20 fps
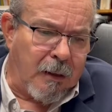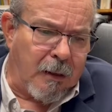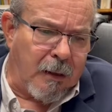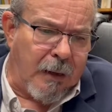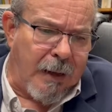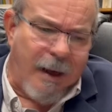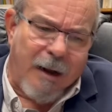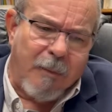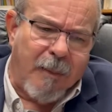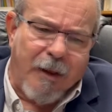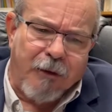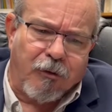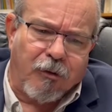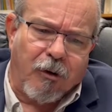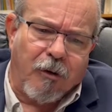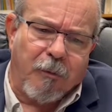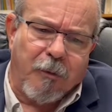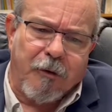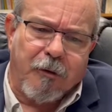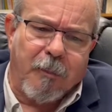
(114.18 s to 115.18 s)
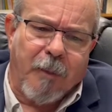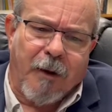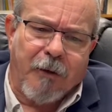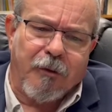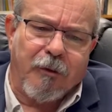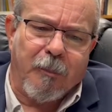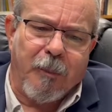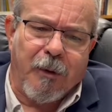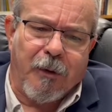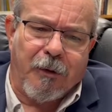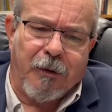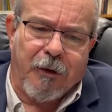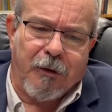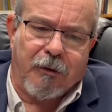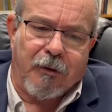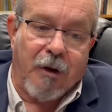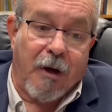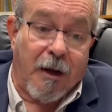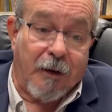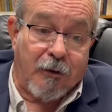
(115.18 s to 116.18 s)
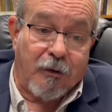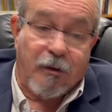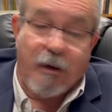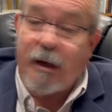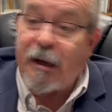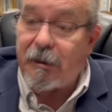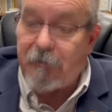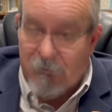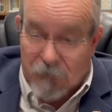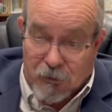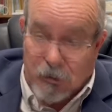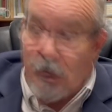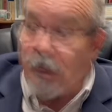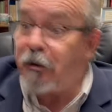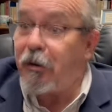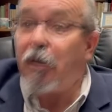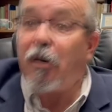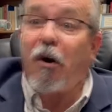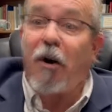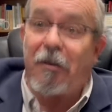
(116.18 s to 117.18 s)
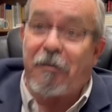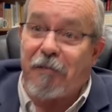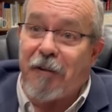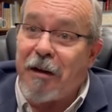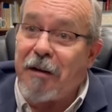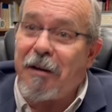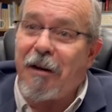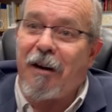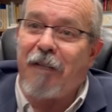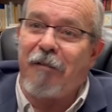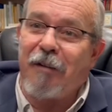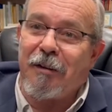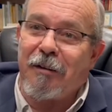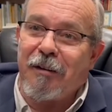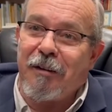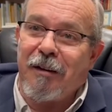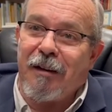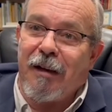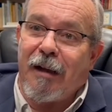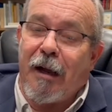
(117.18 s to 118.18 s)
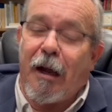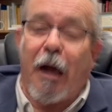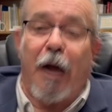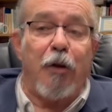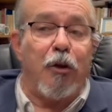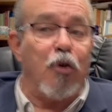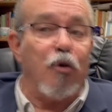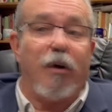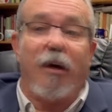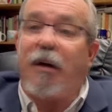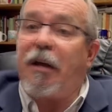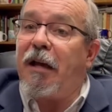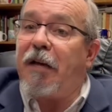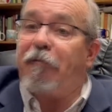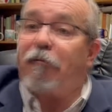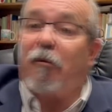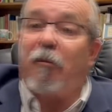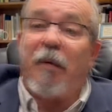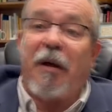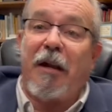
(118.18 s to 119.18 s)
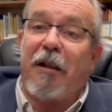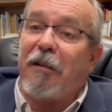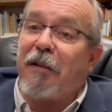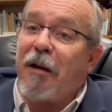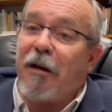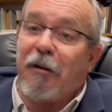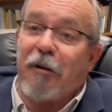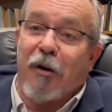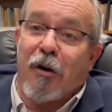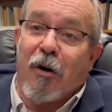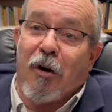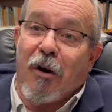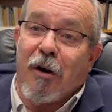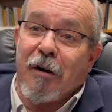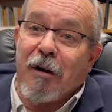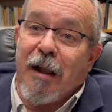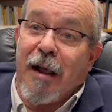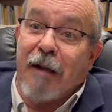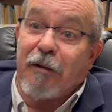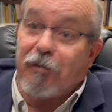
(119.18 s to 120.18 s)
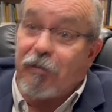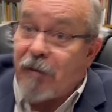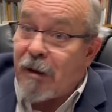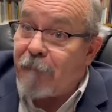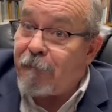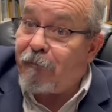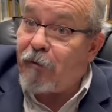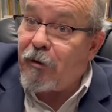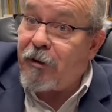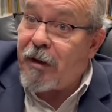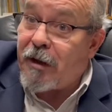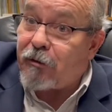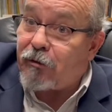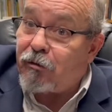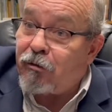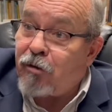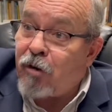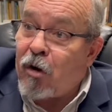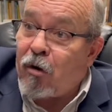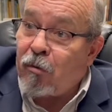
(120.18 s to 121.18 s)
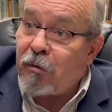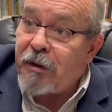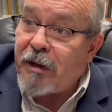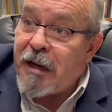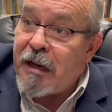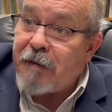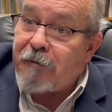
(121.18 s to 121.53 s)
Adam had certain responsibilities. God said, tend the garden, take care of it. You can eat from anything in the garden except for this. Don't eat